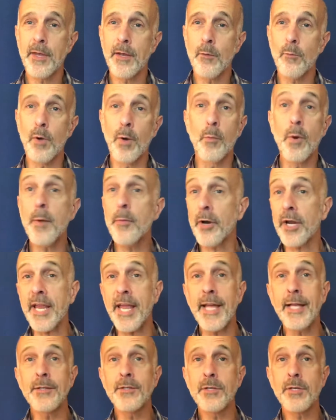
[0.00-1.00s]
When we were
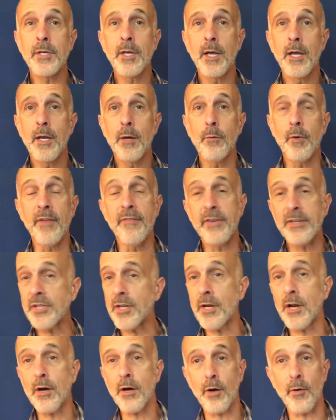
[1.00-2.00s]
kids, we
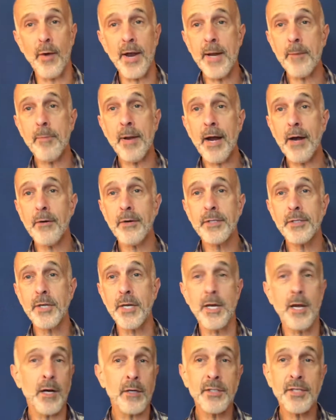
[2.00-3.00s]
visited our grandparents
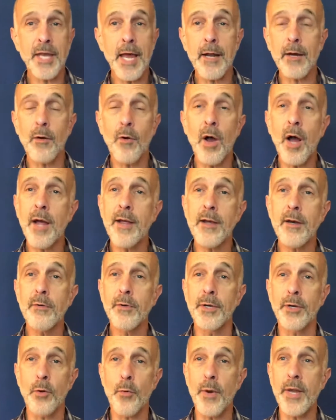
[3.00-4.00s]
in Youngstown,
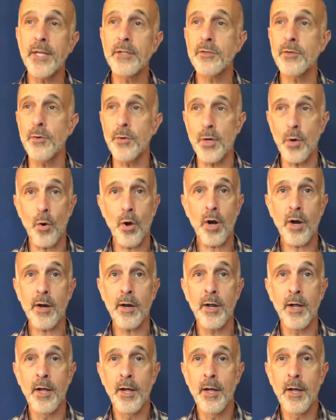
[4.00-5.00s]
Ohio and Queens, New York.
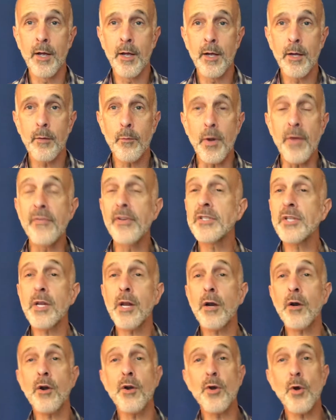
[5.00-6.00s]
We
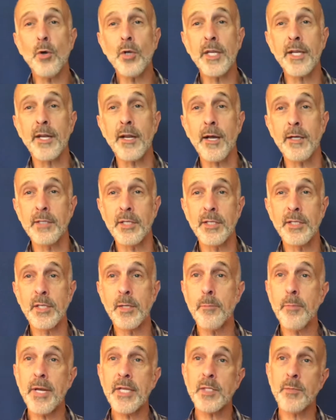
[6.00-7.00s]
visited our Nolan cousins
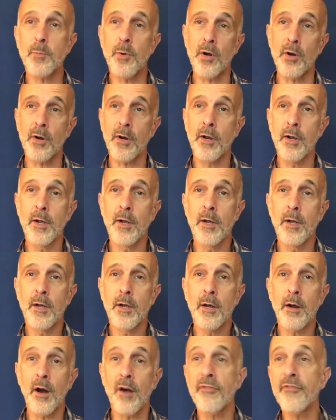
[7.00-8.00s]
in Pittsburgh,
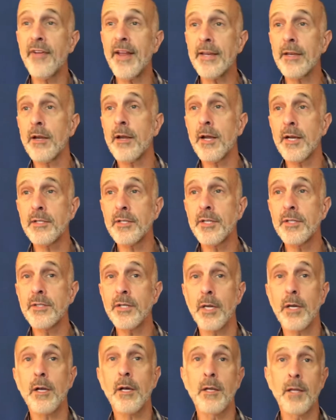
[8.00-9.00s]
our Fenton
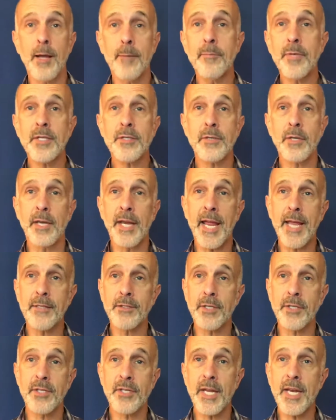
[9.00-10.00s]
cousins in Columbus and
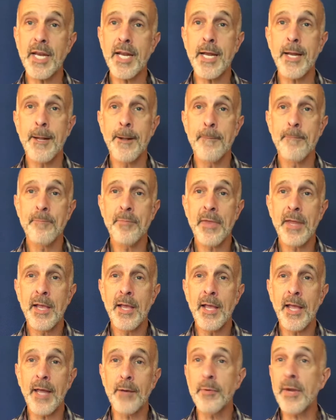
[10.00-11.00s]
Kansas City,
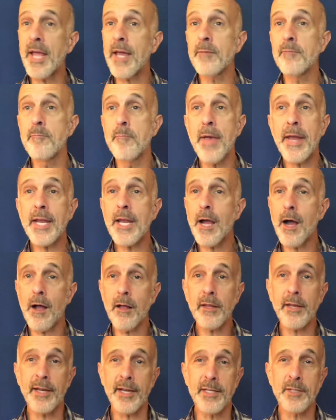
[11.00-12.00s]
and we had many
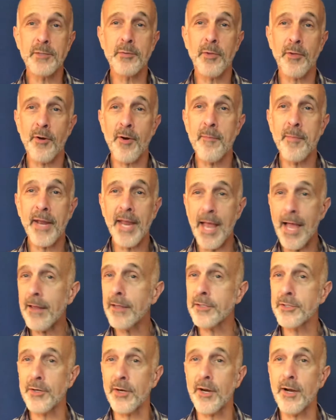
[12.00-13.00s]
holidays with our
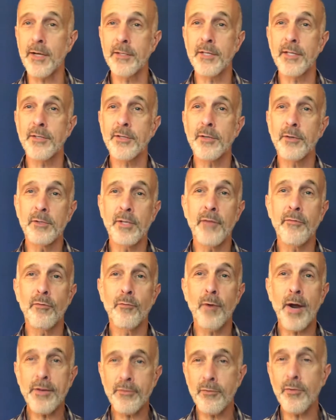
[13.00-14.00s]
McAllister cousins who
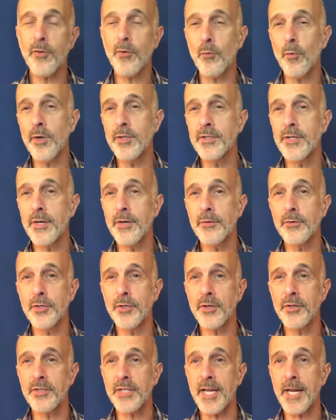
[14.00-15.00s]
lived right through the woods in New
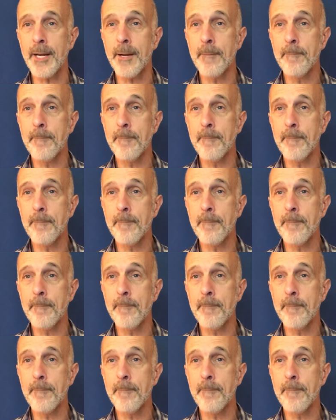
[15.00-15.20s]
Jersey.